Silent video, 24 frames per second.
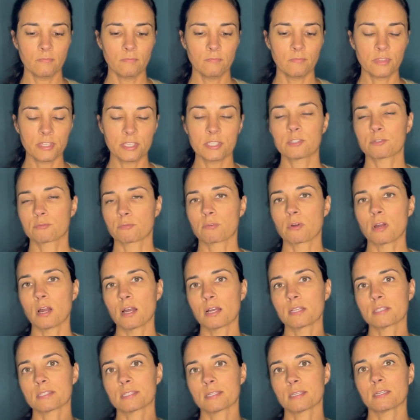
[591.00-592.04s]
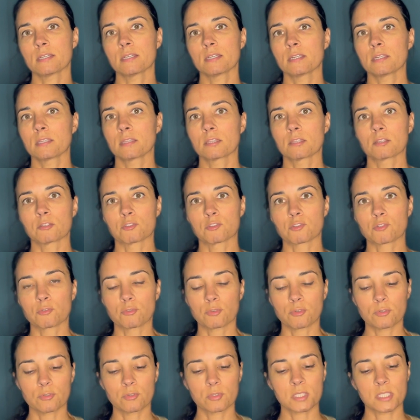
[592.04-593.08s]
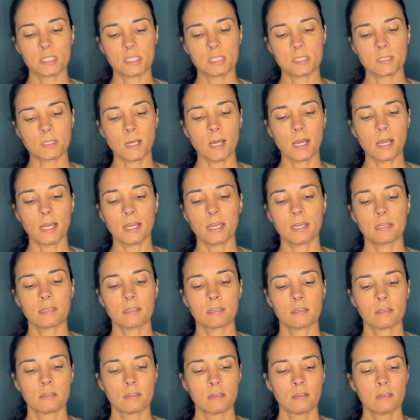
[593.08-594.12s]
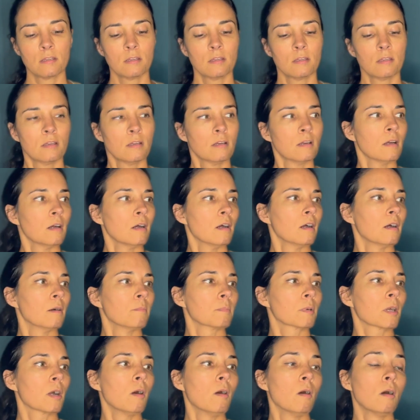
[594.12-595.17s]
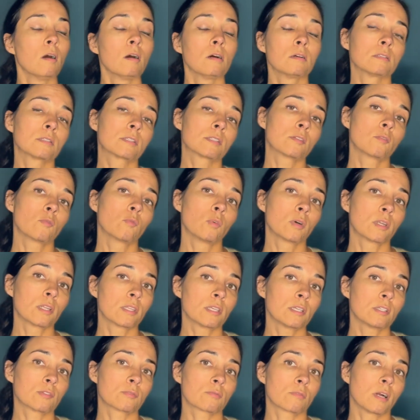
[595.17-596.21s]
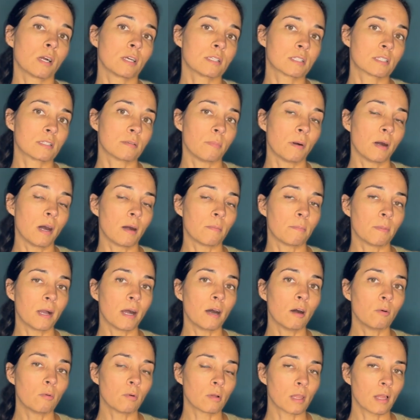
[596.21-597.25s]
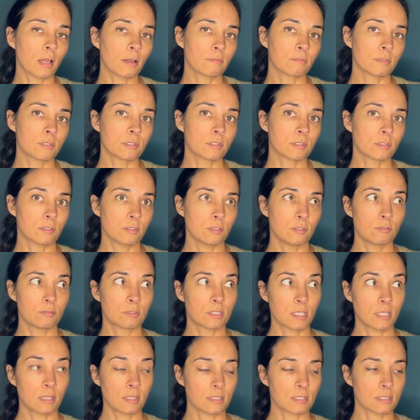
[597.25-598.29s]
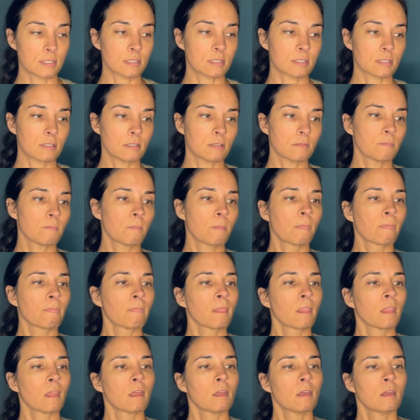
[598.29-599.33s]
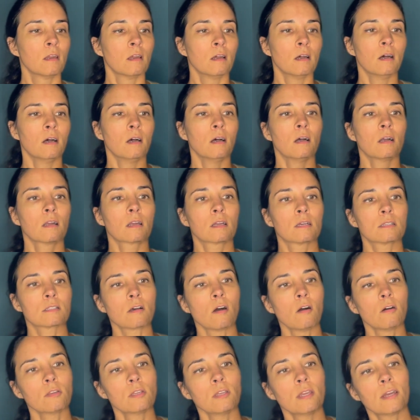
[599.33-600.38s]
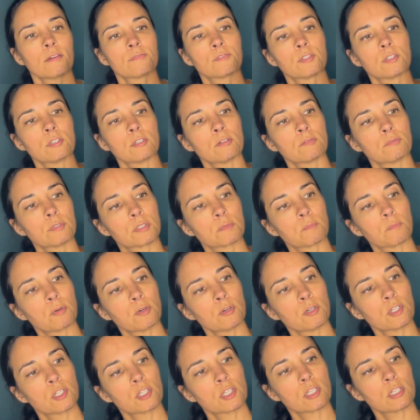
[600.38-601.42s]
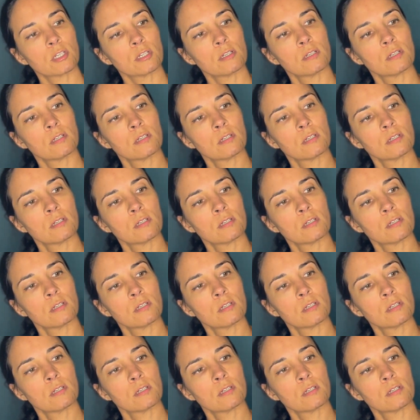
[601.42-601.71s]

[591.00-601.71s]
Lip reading: these rods hitting the screws inside caused one of these rods to pop out while I was using the system. Because all you have to do is push,